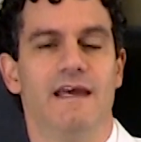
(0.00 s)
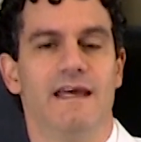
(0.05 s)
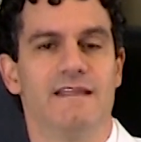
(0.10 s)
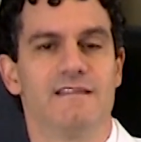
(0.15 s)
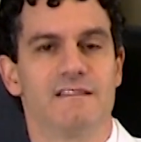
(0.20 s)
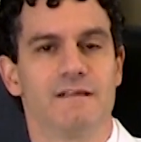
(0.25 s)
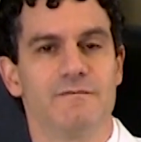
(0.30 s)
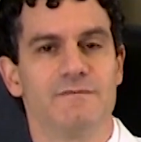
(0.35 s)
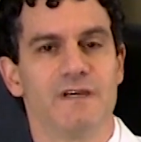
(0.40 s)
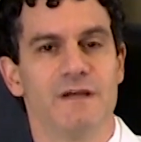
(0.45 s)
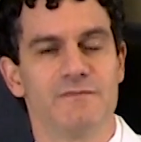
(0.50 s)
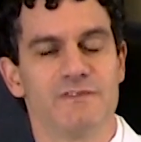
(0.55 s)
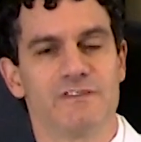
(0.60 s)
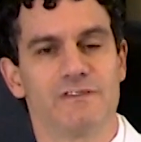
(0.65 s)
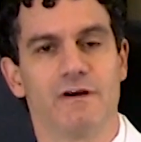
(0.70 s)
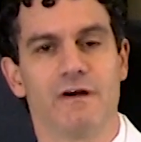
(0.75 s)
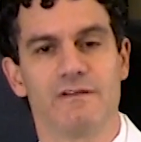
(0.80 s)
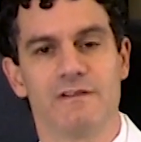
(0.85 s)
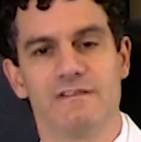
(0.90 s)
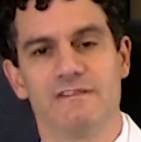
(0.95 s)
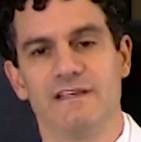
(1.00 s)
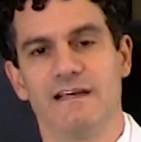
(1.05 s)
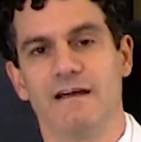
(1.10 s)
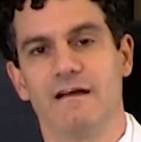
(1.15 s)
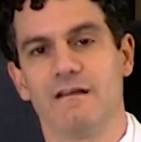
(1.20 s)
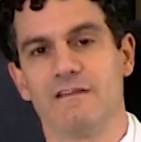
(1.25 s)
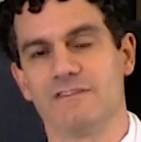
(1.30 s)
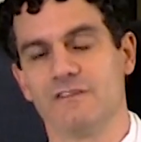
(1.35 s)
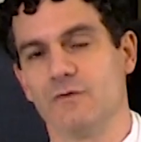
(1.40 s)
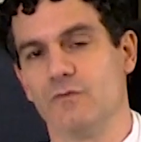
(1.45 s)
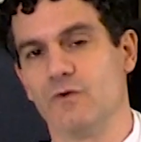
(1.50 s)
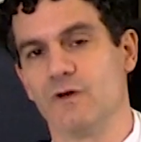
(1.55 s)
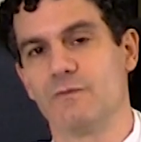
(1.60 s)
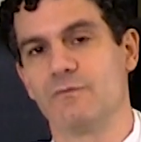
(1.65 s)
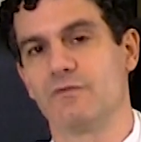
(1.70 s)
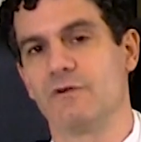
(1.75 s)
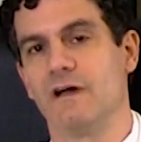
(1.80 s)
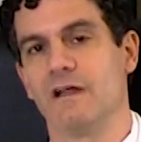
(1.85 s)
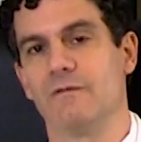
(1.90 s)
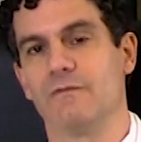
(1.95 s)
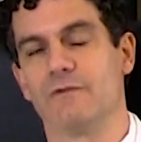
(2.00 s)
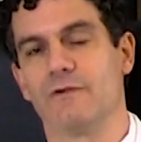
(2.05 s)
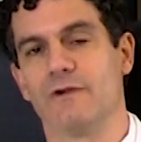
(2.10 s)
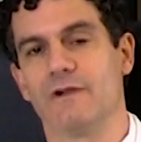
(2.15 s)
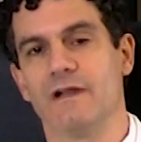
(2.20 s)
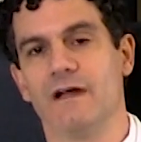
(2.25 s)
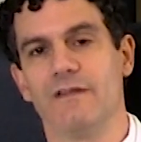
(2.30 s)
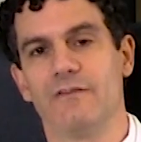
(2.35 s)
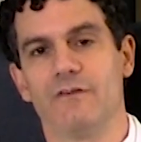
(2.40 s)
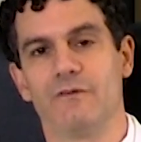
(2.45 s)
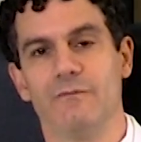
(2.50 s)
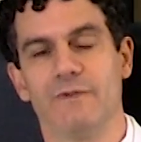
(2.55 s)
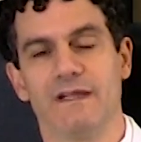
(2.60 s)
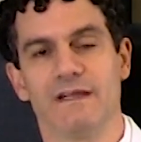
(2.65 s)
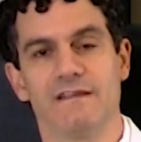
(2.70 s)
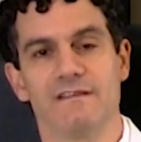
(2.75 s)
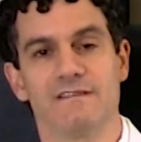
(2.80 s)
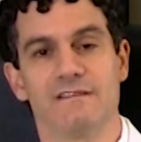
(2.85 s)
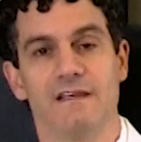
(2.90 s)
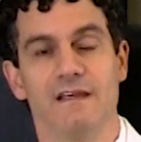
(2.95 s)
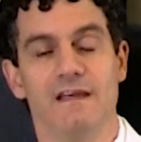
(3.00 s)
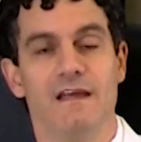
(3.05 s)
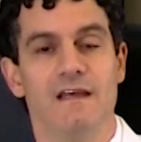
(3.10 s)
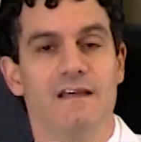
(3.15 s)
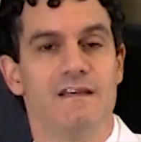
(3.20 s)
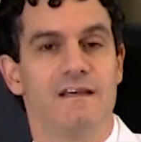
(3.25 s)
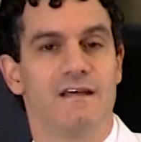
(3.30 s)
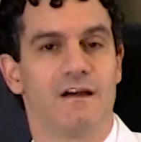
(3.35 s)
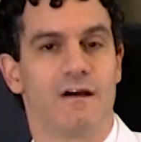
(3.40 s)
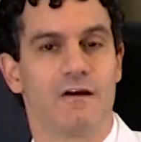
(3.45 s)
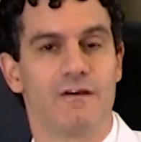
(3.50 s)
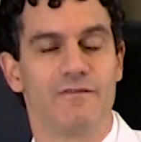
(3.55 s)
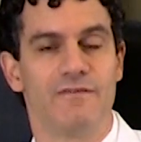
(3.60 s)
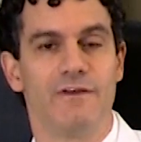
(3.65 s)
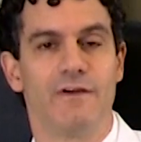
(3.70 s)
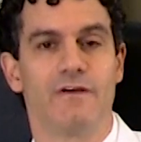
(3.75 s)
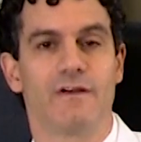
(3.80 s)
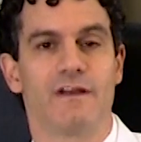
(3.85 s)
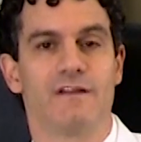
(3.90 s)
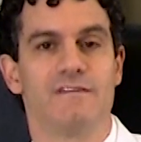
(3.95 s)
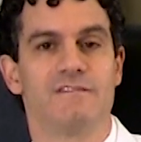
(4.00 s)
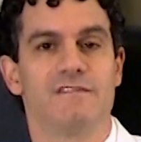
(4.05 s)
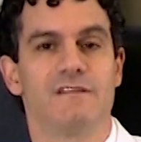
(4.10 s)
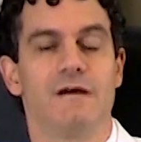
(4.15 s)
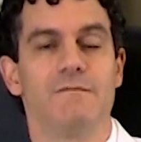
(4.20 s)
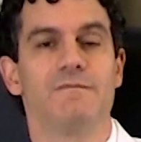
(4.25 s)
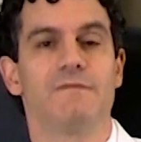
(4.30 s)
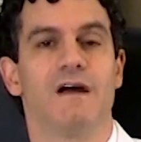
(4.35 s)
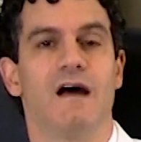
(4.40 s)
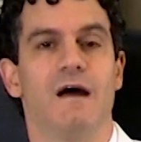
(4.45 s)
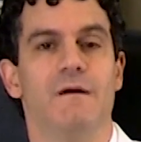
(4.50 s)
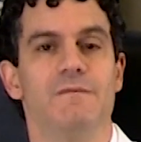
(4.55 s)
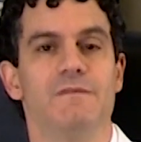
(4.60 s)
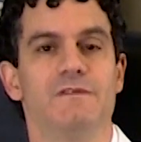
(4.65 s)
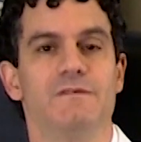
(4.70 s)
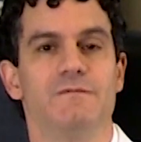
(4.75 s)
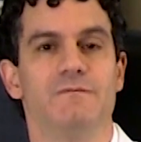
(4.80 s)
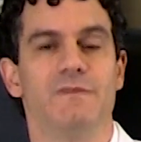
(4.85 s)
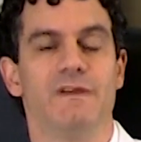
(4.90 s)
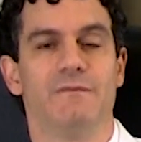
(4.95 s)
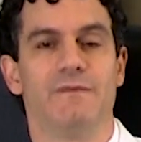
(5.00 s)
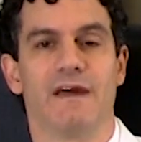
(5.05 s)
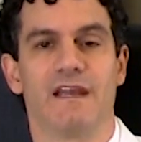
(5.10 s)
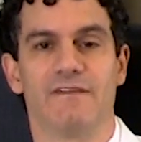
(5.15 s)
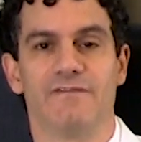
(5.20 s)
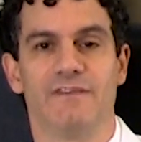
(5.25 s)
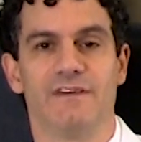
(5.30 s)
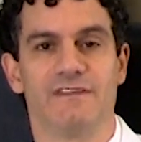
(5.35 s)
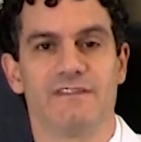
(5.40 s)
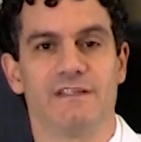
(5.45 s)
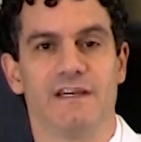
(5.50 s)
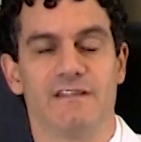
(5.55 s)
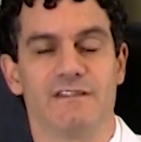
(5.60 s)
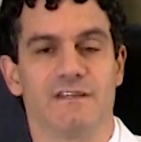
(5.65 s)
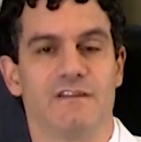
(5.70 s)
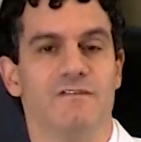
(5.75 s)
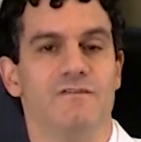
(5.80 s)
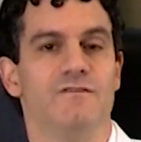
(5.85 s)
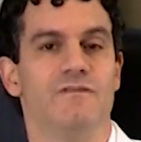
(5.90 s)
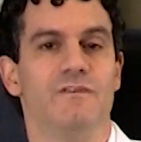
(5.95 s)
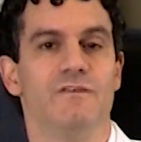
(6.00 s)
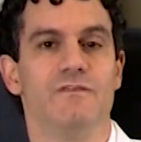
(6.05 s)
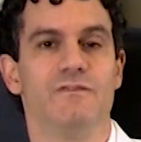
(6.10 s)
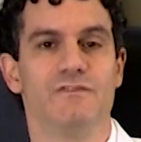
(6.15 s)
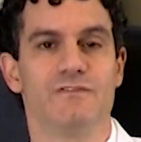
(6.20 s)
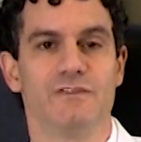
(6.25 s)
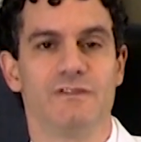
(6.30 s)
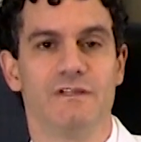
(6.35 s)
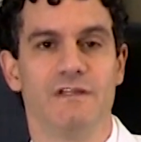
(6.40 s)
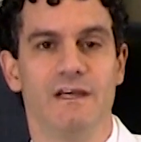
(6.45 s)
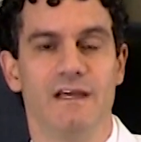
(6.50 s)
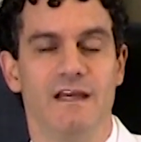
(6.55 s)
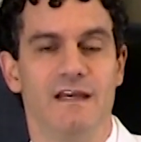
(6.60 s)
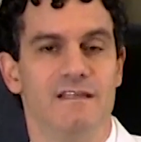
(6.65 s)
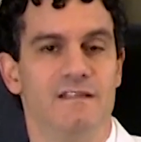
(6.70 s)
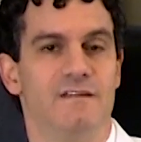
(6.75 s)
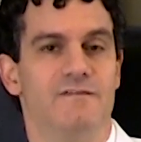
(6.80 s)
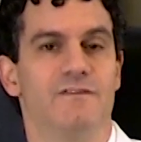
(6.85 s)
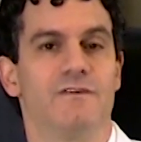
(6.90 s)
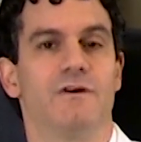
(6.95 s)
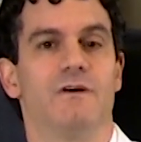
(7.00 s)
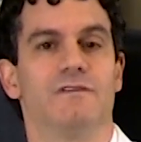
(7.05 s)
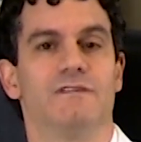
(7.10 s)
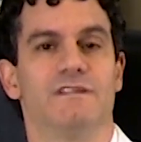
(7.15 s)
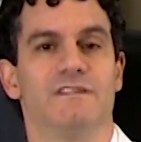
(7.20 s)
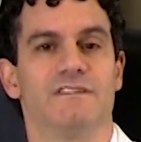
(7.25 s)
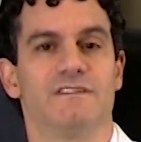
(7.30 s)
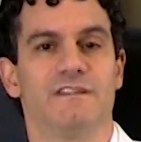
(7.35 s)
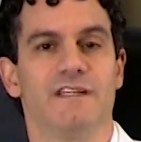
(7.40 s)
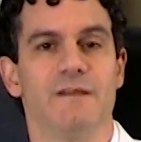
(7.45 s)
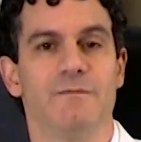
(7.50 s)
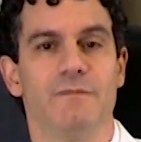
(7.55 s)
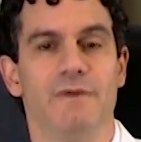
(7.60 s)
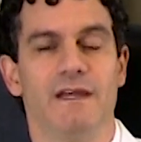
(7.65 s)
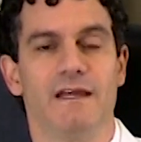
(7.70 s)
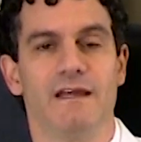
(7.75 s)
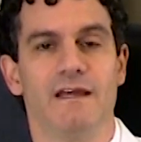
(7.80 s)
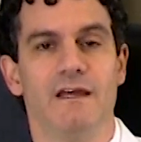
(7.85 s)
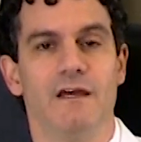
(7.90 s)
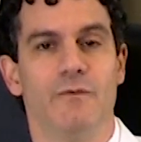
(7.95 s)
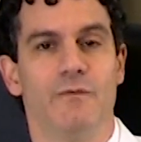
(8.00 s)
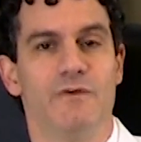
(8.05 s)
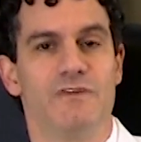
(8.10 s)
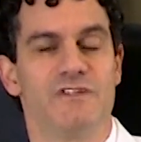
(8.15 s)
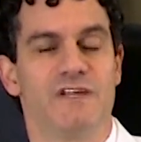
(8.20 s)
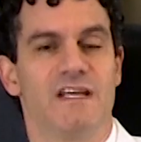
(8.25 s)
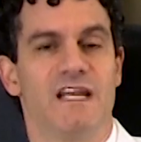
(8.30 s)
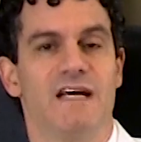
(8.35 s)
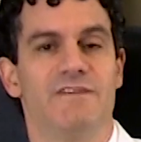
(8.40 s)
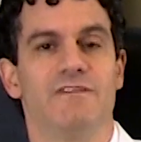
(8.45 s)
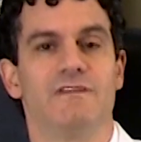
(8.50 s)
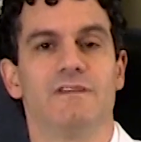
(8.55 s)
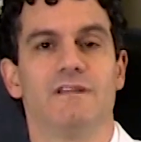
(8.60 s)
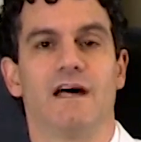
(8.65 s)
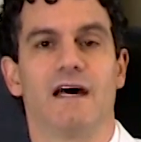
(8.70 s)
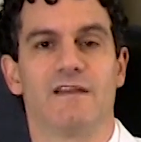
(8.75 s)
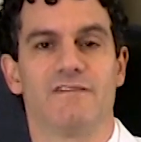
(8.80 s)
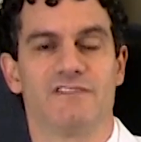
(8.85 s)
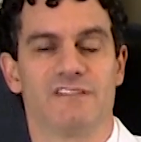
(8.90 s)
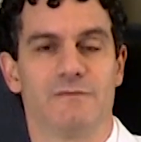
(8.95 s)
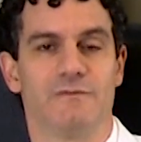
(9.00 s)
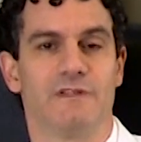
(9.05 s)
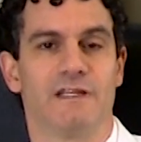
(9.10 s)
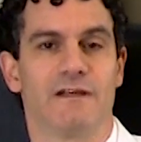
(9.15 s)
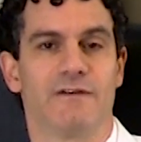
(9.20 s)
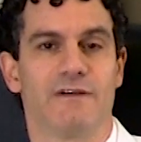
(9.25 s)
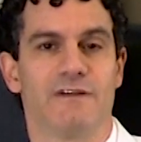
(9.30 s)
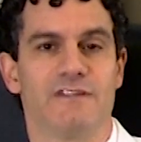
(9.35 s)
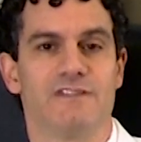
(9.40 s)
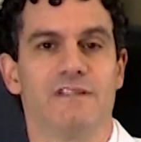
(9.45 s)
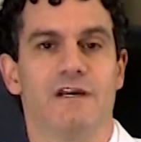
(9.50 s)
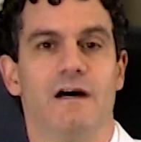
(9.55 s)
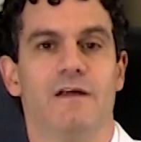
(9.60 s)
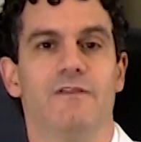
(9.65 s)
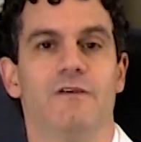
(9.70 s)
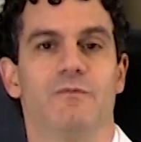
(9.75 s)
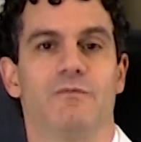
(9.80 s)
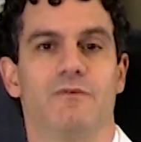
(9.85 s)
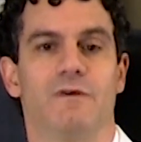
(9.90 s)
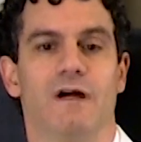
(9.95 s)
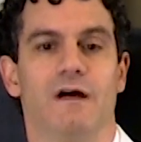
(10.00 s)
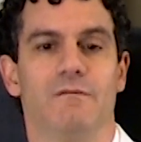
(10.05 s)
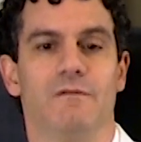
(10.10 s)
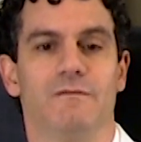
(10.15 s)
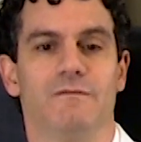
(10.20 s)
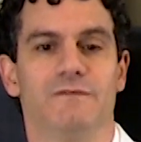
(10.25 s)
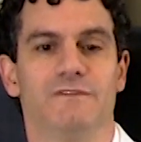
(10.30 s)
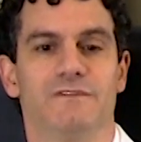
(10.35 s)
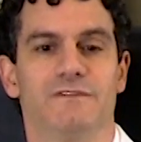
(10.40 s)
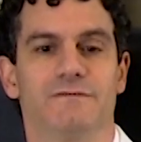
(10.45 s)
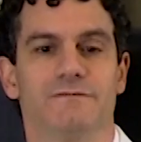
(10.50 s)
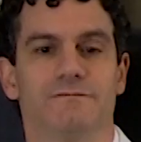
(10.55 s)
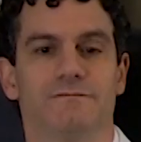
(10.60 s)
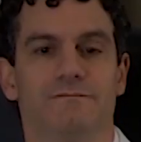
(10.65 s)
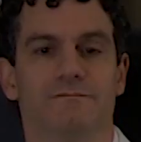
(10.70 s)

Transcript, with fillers: And sometimes it's hard to tell is it one problem or another because heart failure can sometimes be manifest as confusion, difficulty sleeping, which can have a lot of similarities to other problems.